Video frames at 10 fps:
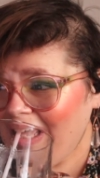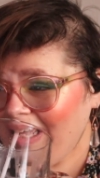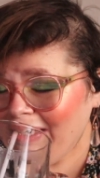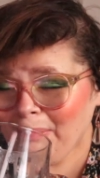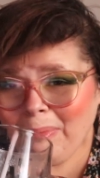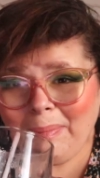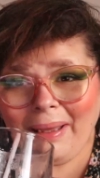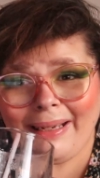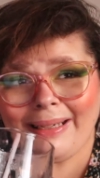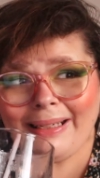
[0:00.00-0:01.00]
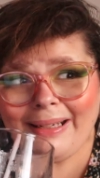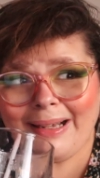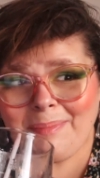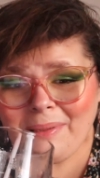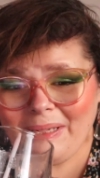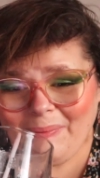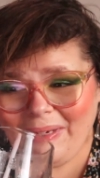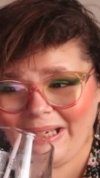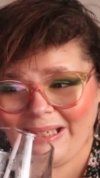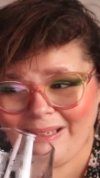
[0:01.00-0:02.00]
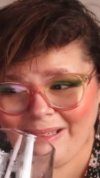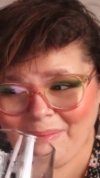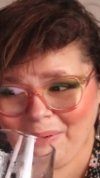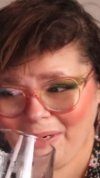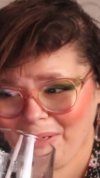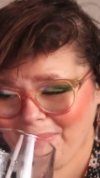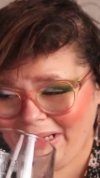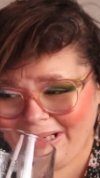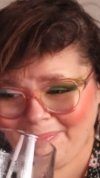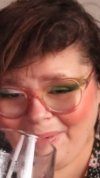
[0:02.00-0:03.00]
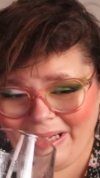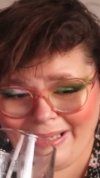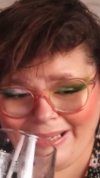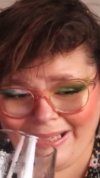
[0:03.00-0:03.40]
I'll be back in a couple of weeks with more new makeup nonsense